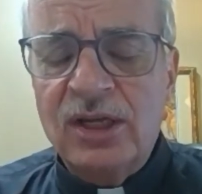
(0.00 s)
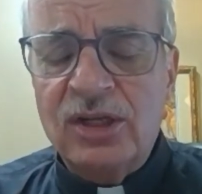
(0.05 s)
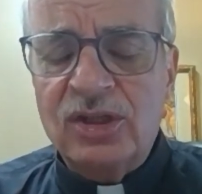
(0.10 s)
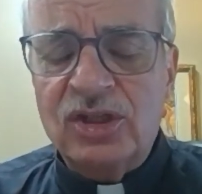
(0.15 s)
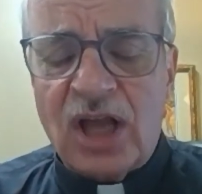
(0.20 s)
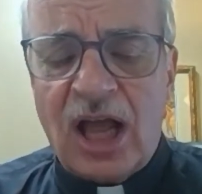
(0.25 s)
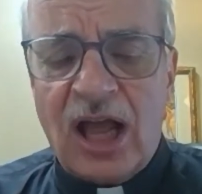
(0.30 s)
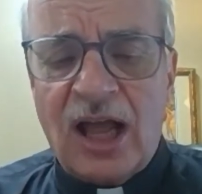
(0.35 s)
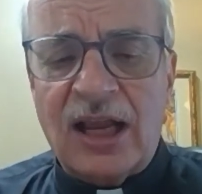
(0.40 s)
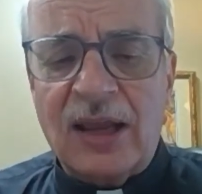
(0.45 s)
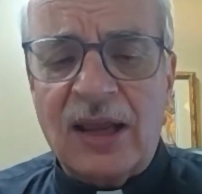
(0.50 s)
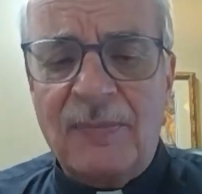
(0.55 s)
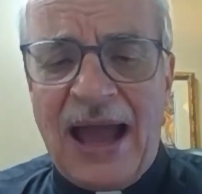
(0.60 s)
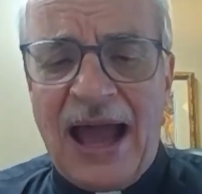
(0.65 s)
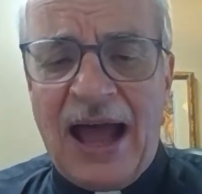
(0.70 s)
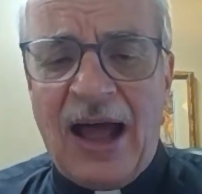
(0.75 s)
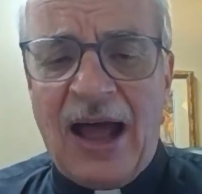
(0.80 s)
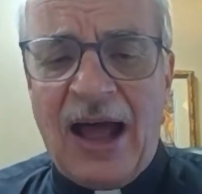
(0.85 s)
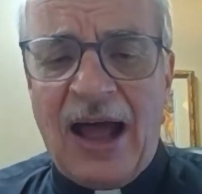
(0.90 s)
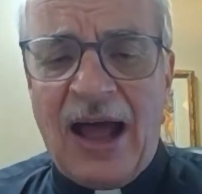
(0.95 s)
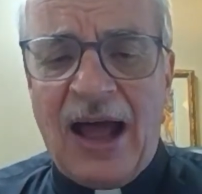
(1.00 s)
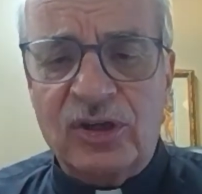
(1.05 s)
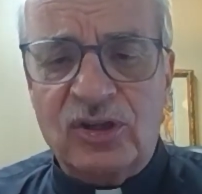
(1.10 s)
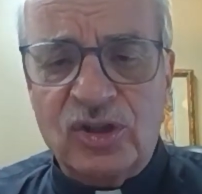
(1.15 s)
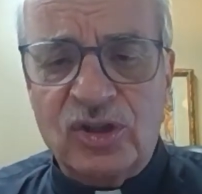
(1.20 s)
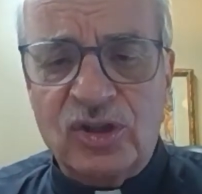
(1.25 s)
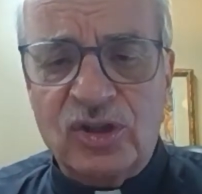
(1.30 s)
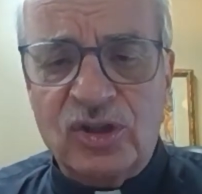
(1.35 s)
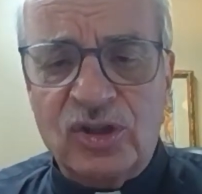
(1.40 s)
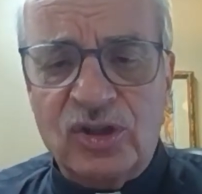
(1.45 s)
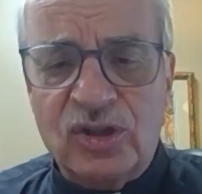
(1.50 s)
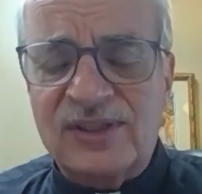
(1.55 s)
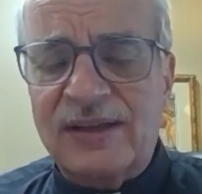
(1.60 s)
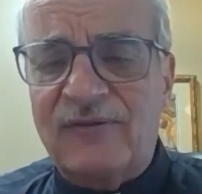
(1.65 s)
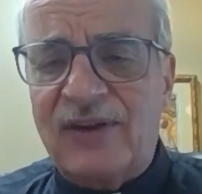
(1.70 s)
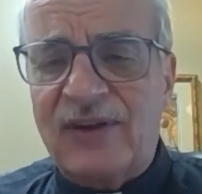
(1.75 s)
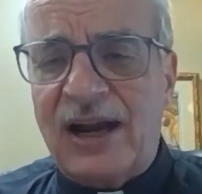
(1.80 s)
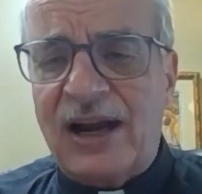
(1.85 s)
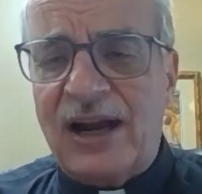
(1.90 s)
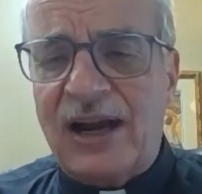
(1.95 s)
talk about the truths of
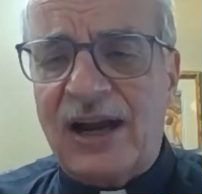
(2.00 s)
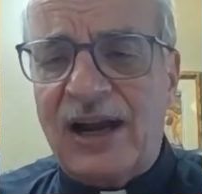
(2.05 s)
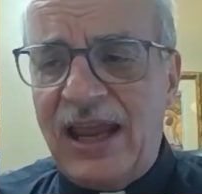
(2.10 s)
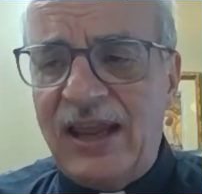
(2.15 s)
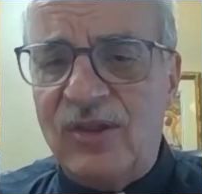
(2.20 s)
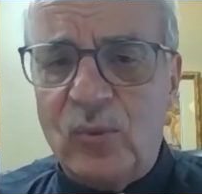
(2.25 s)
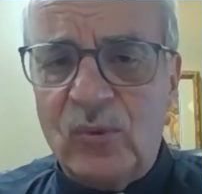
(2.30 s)
our faith.